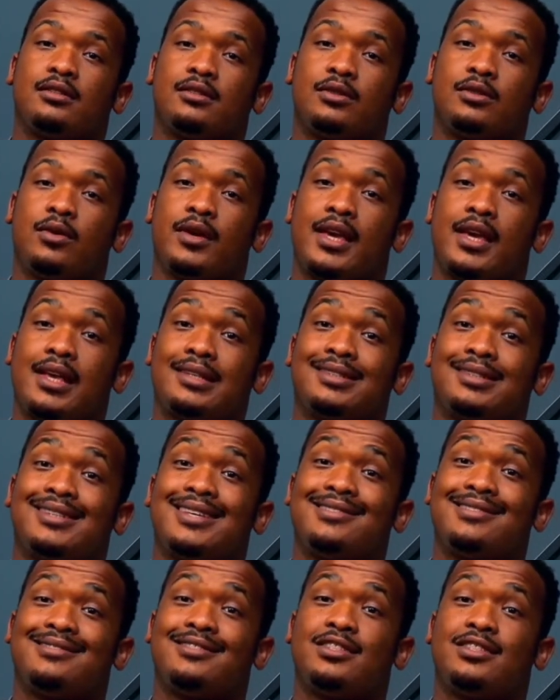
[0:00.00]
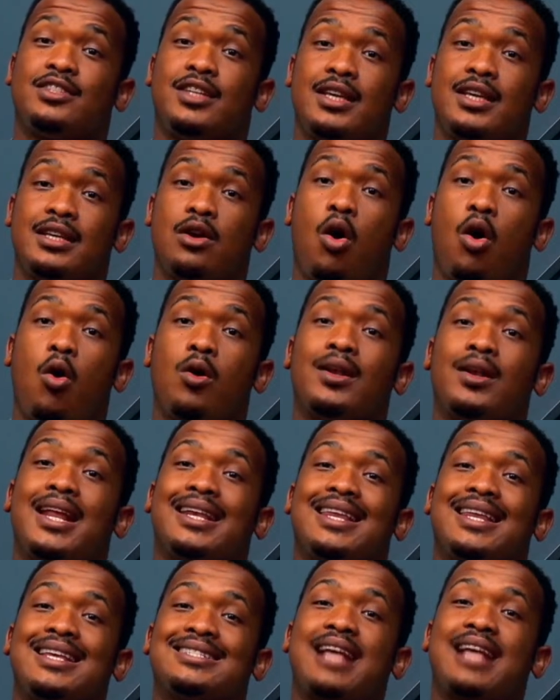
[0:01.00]
So he sees all the
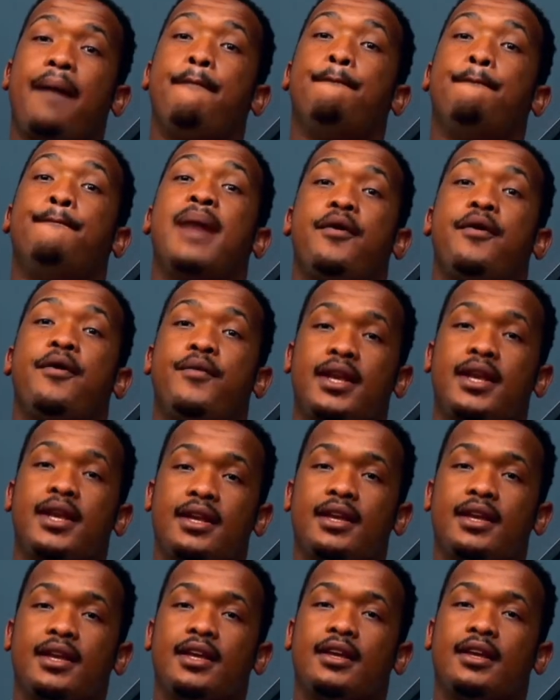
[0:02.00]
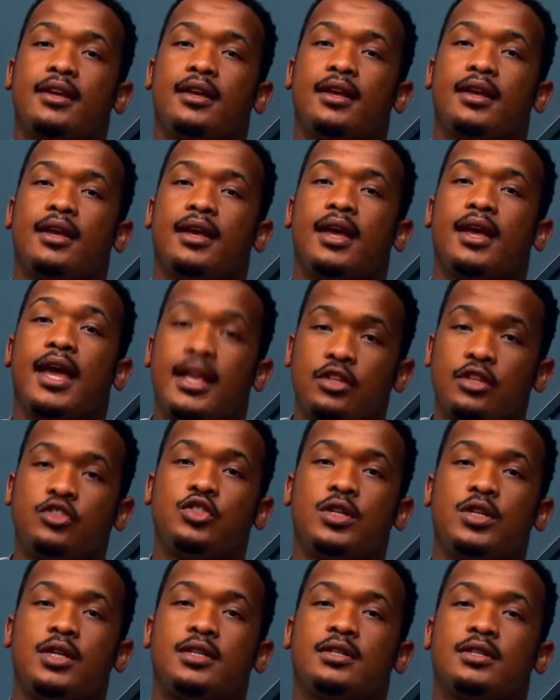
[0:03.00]
things are buried in
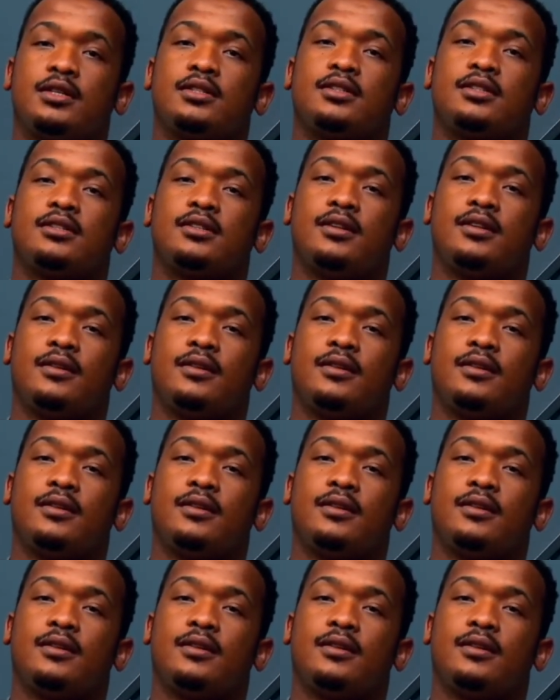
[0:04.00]
Jesus.